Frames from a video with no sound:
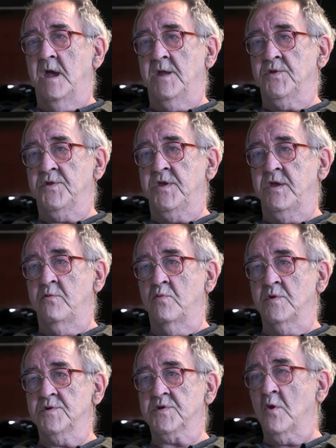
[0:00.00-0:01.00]
and he
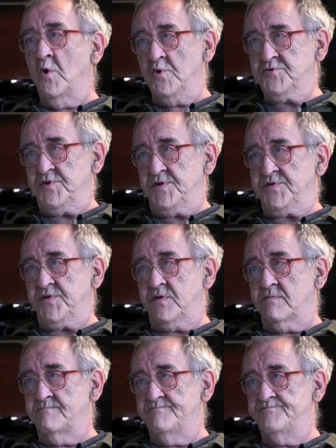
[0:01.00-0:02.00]
was
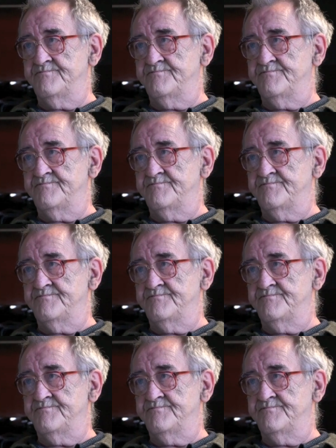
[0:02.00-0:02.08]
cautious.